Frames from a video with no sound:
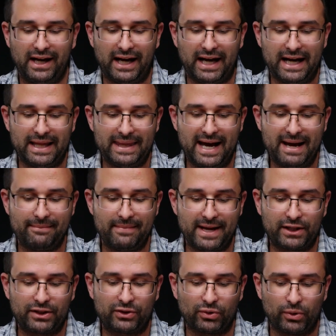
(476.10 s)
and that
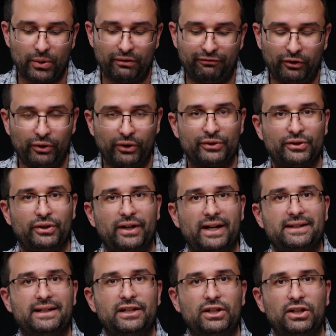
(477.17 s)
makes sure the photos are
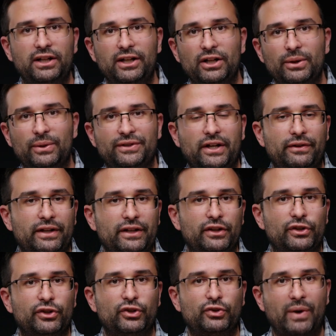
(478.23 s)
nice and clear. There's nothing
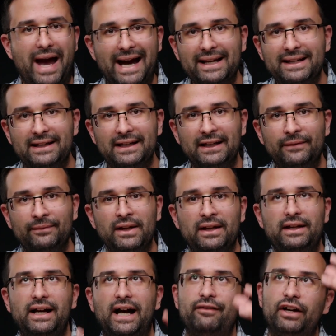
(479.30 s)
distracting.
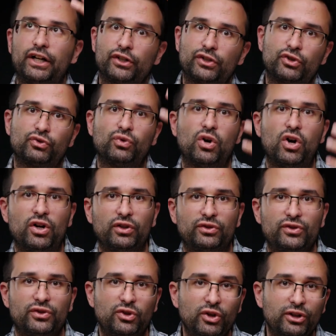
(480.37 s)
I've got a strong
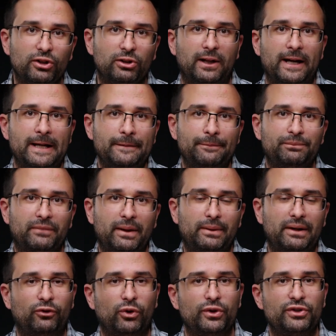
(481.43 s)
studio light, but
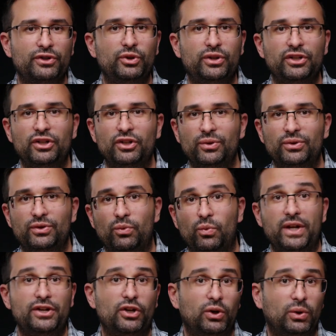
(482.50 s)
of course you can use
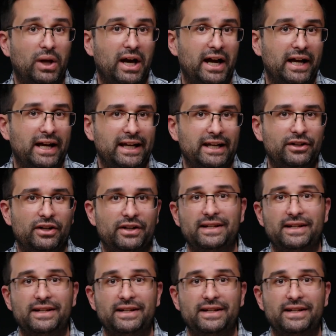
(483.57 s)
window light, a